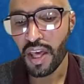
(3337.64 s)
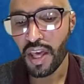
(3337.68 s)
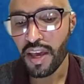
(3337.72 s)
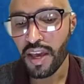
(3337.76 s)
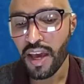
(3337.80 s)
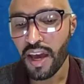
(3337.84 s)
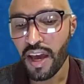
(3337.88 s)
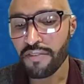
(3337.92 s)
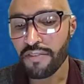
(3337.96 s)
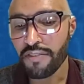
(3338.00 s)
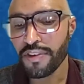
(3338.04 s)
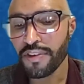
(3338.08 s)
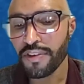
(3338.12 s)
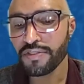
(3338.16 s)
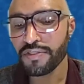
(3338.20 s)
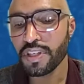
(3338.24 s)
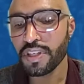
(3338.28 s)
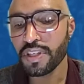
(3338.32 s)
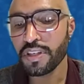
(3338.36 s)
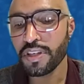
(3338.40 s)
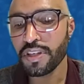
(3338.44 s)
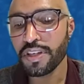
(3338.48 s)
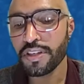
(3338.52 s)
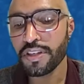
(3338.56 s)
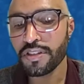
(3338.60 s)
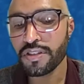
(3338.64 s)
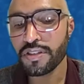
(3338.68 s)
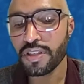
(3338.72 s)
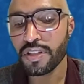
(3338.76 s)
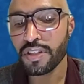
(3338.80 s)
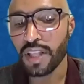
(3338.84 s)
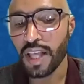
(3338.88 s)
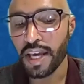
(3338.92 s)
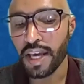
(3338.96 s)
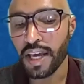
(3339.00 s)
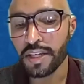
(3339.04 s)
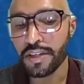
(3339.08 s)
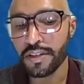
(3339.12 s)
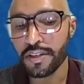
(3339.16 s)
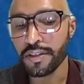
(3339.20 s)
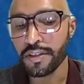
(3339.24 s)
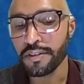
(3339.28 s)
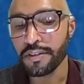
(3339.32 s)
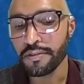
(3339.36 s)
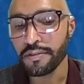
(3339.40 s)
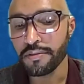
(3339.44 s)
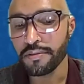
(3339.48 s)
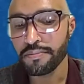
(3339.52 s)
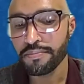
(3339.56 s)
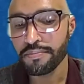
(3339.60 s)
And 15 years later,
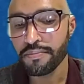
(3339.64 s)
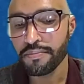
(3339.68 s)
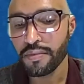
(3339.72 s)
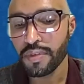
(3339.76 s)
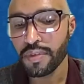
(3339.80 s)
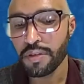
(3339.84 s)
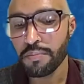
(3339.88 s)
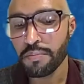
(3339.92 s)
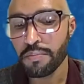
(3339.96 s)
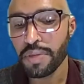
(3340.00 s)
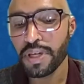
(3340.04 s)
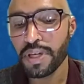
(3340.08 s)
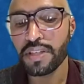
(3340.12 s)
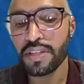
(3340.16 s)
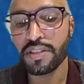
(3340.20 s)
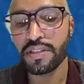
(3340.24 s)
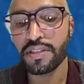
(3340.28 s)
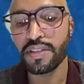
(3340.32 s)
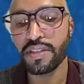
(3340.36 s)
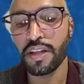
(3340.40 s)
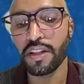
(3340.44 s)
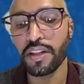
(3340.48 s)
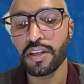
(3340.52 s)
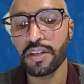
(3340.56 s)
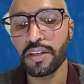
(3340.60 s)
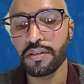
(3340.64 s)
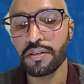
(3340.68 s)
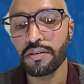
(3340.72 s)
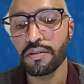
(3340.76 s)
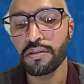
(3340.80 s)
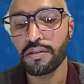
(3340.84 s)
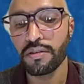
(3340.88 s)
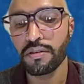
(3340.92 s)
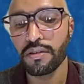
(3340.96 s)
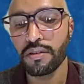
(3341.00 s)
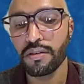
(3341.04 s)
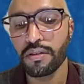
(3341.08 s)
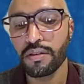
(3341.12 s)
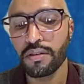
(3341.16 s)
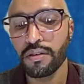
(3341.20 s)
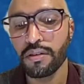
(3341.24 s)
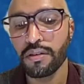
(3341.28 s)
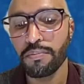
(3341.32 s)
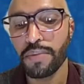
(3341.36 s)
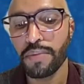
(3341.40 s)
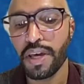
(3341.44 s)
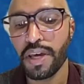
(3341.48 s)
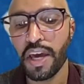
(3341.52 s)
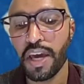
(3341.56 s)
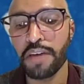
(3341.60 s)
penicillin
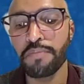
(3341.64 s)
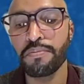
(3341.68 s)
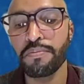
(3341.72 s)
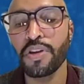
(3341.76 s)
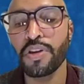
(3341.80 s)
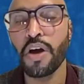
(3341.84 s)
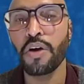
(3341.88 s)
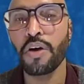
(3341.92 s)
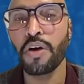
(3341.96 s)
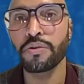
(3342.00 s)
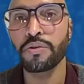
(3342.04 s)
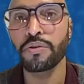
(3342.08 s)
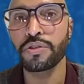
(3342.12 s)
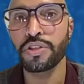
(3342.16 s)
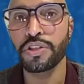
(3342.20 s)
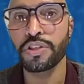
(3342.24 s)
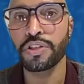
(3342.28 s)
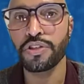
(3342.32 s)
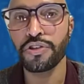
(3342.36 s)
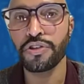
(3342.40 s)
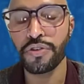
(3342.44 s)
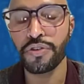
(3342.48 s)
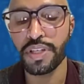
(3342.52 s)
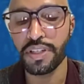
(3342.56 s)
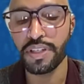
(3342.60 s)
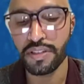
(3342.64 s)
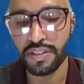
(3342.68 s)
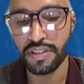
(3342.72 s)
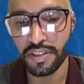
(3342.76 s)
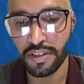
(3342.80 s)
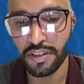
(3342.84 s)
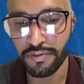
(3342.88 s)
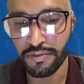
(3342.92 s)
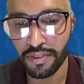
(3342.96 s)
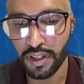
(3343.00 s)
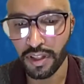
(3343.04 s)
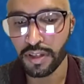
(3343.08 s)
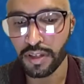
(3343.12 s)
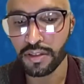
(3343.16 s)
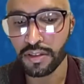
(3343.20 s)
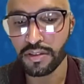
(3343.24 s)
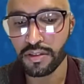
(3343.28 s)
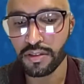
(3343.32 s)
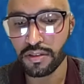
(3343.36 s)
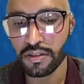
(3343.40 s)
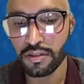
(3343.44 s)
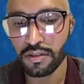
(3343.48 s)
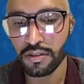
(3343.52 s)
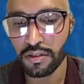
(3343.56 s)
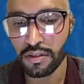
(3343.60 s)
became known to treat syphilis.